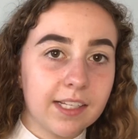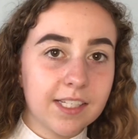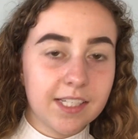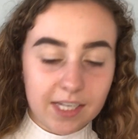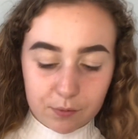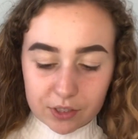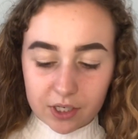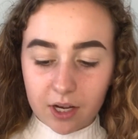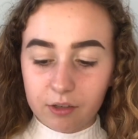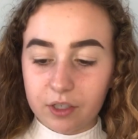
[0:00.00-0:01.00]
Let's see
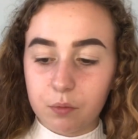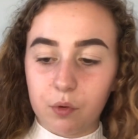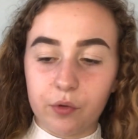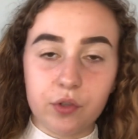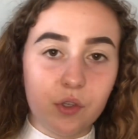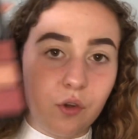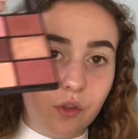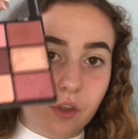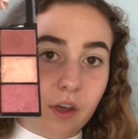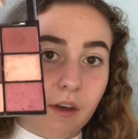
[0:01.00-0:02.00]
which colour it wants
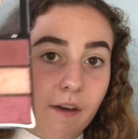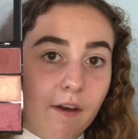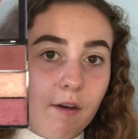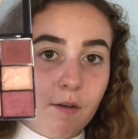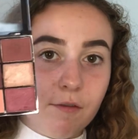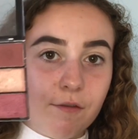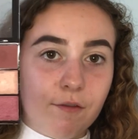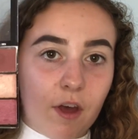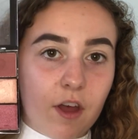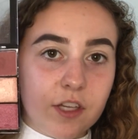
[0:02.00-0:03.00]
on the
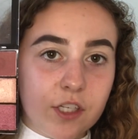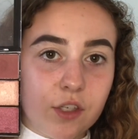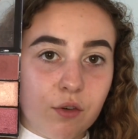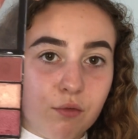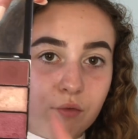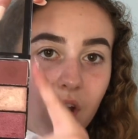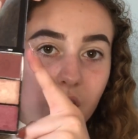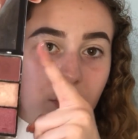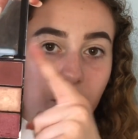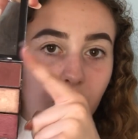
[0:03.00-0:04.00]
first
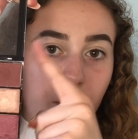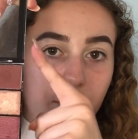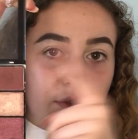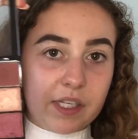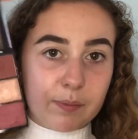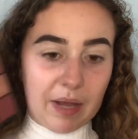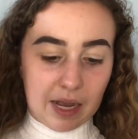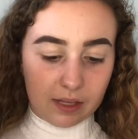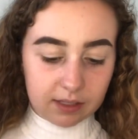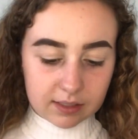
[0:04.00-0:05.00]
row of this
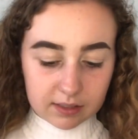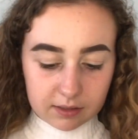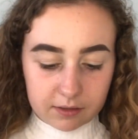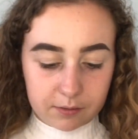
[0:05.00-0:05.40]
palette.